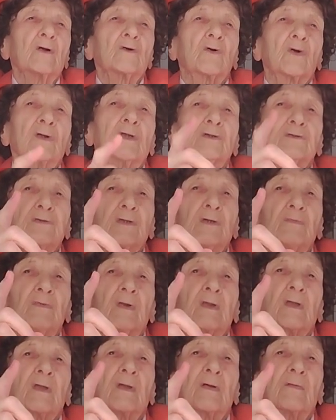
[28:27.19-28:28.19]

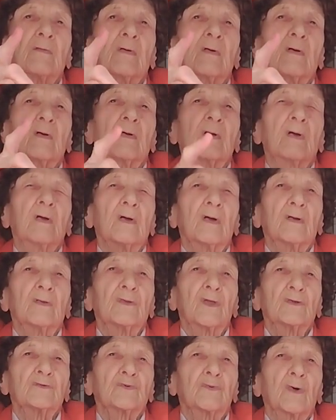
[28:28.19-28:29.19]
Creativity.
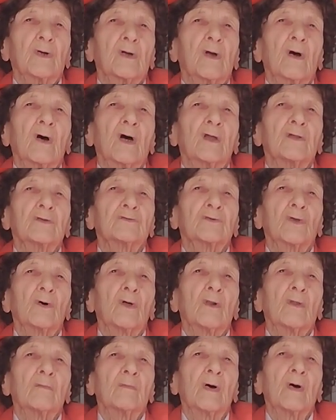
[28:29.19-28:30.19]
That's what God is
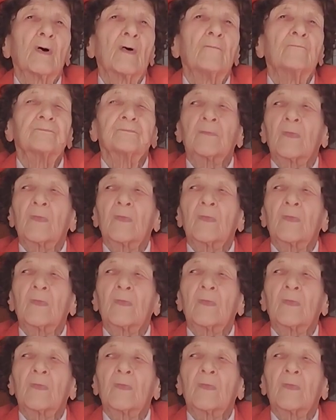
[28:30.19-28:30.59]
all about.